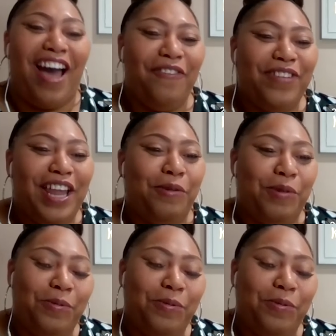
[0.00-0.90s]
So I feel
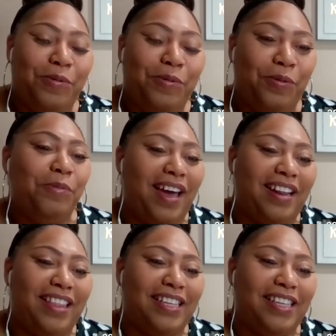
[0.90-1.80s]
like we will we will
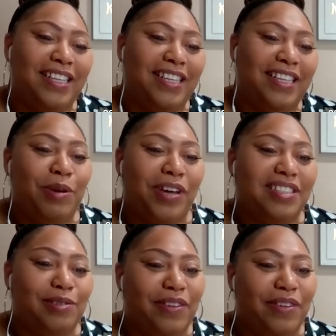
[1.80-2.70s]
be out of this, and we
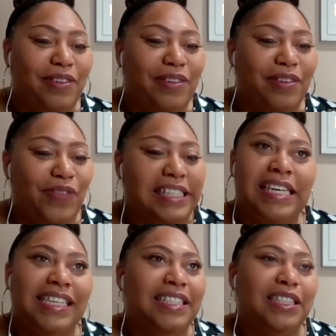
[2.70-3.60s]
will get to
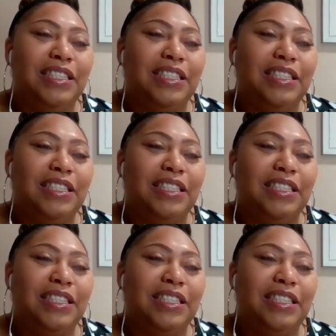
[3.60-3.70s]
events